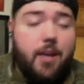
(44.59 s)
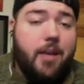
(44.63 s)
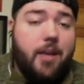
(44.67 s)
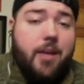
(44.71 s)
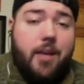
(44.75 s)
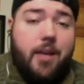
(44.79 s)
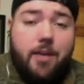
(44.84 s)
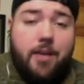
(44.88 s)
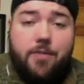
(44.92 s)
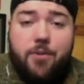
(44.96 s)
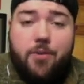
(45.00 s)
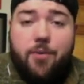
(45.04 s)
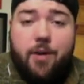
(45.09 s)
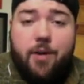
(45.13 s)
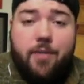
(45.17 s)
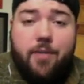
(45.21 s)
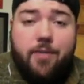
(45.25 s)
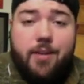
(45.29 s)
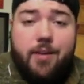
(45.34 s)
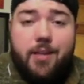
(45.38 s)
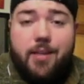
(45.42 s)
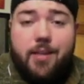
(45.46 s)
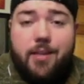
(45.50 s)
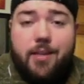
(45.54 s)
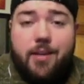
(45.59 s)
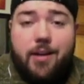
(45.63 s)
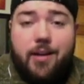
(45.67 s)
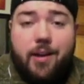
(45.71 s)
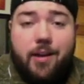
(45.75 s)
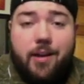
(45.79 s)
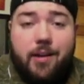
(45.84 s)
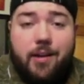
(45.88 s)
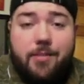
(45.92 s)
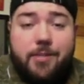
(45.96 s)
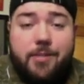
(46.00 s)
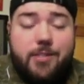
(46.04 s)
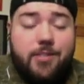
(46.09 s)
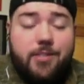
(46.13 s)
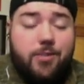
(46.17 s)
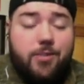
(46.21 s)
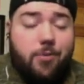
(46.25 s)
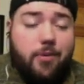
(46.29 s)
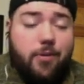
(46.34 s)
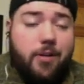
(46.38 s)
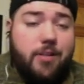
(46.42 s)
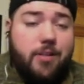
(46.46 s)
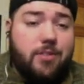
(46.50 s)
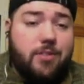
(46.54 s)
if you have any comments
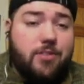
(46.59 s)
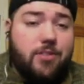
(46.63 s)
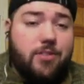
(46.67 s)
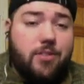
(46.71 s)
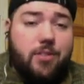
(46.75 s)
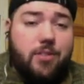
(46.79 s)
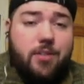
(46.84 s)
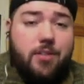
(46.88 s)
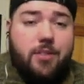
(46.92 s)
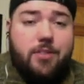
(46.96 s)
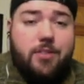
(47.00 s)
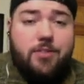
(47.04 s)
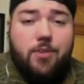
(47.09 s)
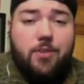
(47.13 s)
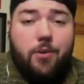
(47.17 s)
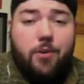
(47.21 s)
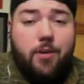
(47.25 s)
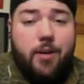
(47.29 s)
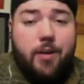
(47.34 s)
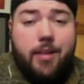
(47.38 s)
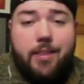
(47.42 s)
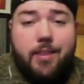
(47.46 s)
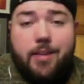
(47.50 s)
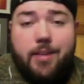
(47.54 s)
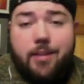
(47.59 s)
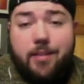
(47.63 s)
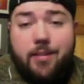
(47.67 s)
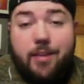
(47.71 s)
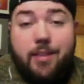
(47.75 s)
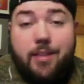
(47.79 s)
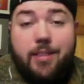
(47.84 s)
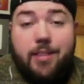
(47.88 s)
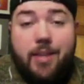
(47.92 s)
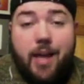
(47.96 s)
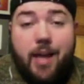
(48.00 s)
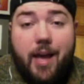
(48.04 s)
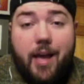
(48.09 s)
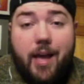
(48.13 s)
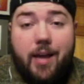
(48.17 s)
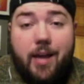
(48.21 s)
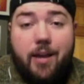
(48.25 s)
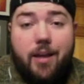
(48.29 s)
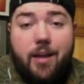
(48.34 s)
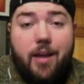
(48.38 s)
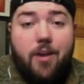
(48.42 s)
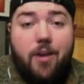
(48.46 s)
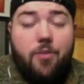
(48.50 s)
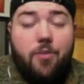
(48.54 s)
or concerns or anything like that.